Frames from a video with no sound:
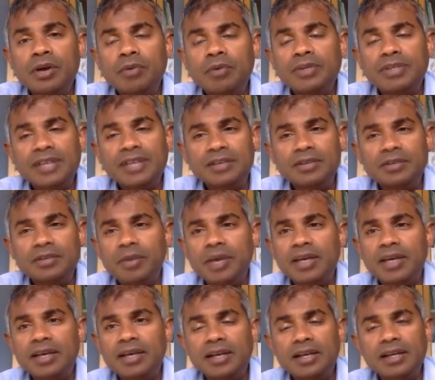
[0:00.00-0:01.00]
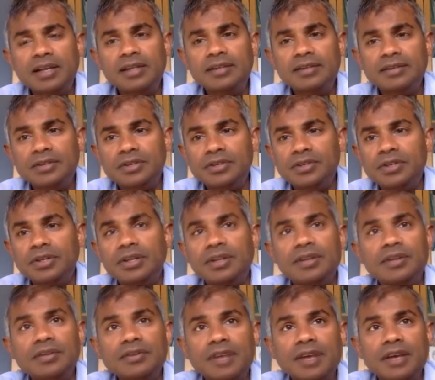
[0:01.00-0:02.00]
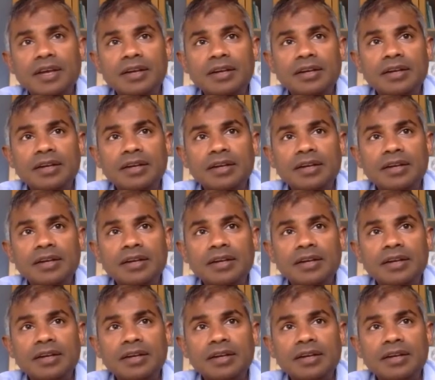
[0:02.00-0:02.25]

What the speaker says: we tend to make a little incision in the skin